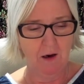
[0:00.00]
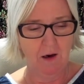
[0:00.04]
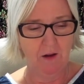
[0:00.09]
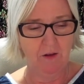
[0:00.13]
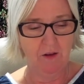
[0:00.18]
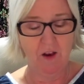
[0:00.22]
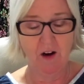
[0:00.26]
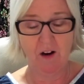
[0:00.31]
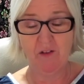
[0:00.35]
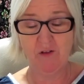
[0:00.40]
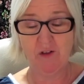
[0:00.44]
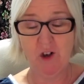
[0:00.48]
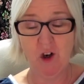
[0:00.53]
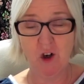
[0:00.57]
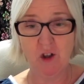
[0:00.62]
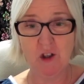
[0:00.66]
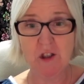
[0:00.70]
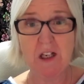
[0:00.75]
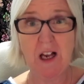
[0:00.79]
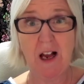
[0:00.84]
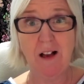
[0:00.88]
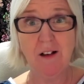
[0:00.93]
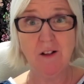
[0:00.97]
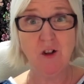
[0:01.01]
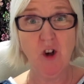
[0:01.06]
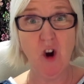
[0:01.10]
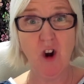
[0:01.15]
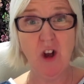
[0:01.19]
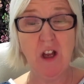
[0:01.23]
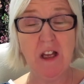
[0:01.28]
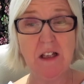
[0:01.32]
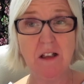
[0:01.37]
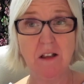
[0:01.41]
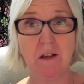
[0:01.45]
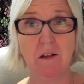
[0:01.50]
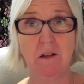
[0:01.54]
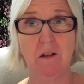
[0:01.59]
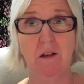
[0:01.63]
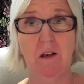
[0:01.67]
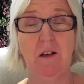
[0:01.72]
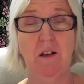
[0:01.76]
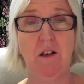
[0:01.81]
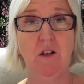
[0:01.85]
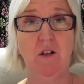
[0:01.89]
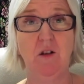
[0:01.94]
And then, of course, Carl got ill
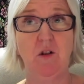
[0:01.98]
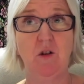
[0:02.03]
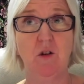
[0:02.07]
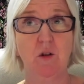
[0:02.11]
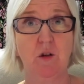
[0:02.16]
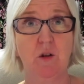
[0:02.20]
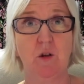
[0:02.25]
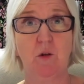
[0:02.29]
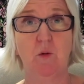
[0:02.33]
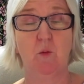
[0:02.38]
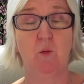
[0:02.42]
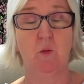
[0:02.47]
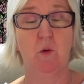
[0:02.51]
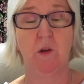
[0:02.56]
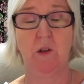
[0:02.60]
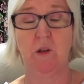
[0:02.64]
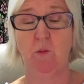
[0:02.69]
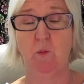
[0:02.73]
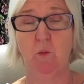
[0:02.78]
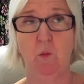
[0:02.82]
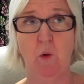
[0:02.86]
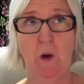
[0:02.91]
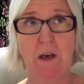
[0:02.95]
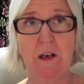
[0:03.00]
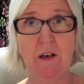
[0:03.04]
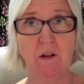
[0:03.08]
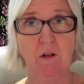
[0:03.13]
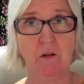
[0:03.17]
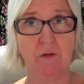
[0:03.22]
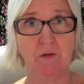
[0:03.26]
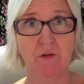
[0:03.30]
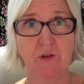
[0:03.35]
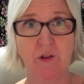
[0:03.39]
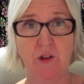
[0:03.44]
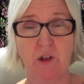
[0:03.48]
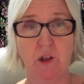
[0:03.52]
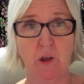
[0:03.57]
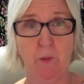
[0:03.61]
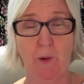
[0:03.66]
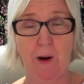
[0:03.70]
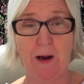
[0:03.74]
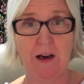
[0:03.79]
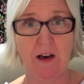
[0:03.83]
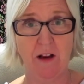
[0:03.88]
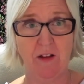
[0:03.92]
and he just wasn't well enough to
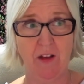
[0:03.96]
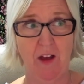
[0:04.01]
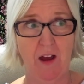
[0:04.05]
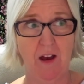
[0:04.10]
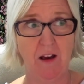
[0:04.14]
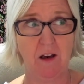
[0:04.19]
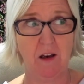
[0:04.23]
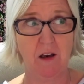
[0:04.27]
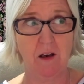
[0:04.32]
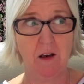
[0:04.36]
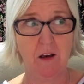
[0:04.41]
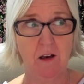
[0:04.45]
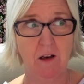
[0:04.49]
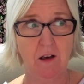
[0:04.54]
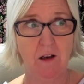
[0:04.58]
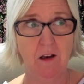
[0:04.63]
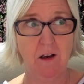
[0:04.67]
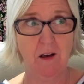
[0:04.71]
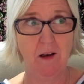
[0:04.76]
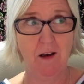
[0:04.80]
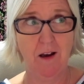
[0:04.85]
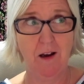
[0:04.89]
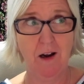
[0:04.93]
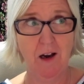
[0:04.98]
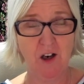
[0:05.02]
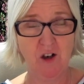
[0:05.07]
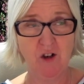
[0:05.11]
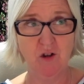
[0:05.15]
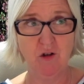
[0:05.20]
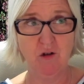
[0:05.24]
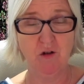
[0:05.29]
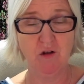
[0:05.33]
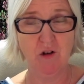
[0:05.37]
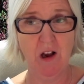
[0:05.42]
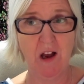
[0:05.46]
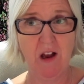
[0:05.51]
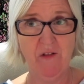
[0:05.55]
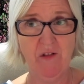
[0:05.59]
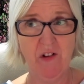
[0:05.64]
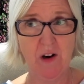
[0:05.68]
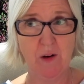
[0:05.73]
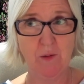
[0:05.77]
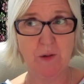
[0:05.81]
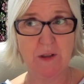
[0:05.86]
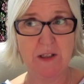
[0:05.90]
do anything. And I couldn't
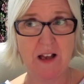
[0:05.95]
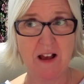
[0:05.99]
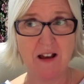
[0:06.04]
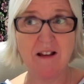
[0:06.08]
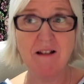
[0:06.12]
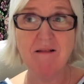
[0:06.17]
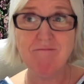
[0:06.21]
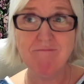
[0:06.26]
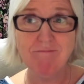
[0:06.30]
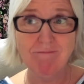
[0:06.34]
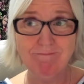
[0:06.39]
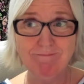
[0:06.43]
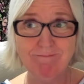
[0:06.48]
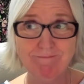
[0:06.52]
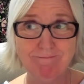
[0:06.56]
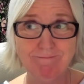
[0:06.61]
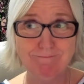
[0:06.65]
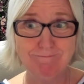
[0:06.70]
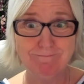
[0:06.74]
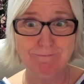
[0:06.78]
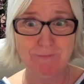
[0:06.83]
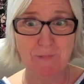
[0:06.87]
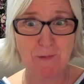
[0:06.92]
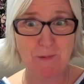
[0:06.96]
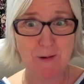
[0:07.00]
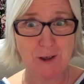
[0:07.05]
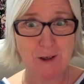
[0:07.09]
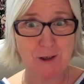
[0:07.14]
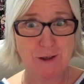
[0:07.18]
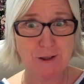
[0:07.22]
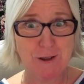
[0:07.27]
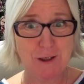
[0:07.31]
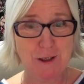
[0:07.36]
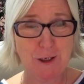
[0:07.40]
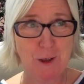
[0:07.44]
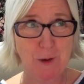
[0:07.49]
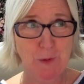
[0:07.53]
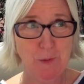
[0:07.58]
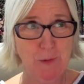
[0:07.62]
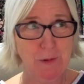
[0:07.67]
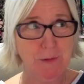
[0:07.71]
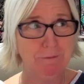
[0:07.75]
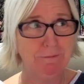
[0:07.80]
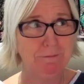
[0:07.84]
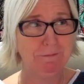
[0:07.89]
drive and I was like, what am I going
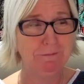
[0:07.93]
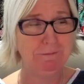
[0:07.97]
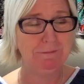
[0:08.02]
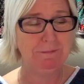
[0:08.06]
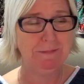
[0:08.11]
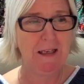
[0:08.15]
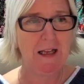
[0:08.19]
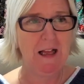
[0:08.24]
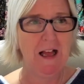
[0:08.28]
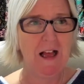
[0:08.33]
to do?